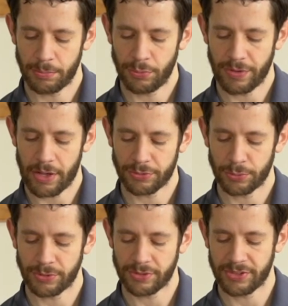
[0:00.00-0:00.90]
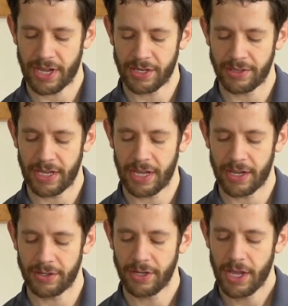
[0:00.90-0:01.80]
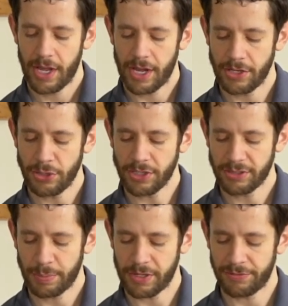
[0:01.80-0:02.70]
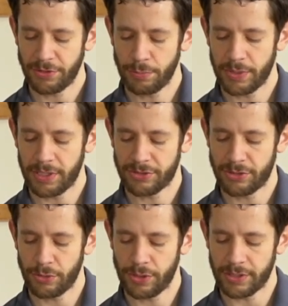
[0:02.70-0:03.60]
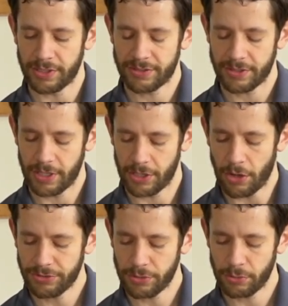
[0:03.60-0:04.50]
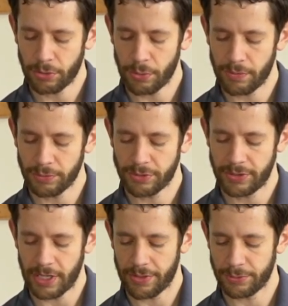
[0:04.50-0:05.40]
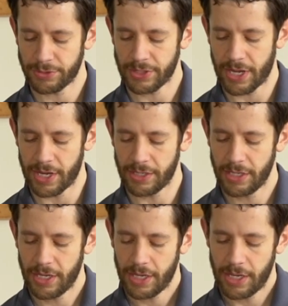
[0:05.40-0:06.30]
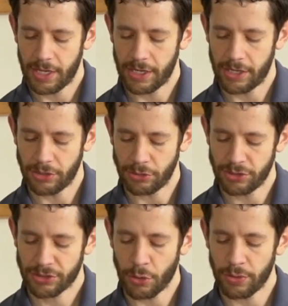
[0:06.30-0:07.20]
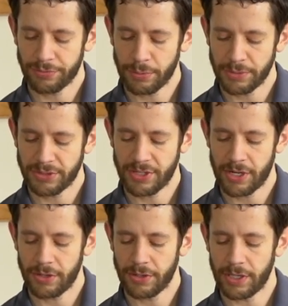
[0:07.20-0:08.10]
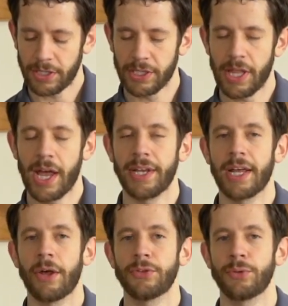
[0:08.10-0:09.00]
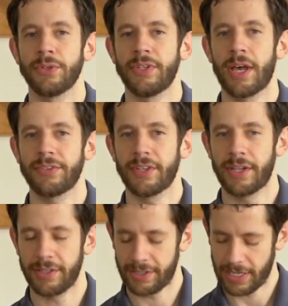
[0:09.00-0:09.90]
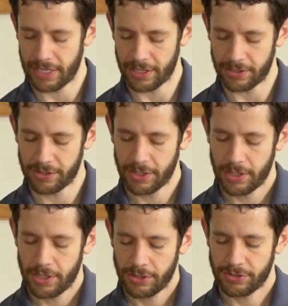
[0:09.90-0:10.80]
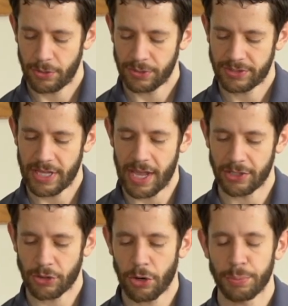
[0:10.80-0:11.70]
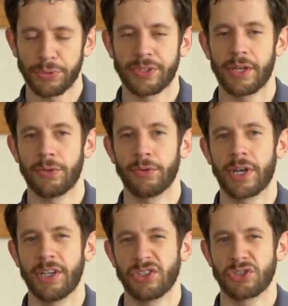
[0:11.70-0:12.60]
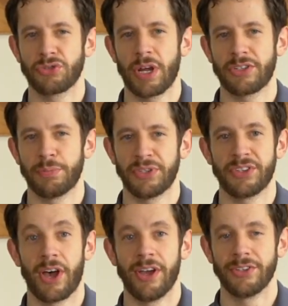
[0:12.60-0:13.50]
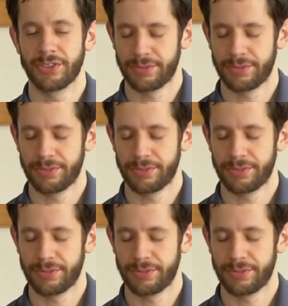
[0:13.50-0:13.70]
move out towards the side of the hand. And you can spend a few minutes doing this and also go over to the other side, and you're just going from the center and gliding out towards the outside of the hand. So it's that carpal tunnel kind of stretch massage.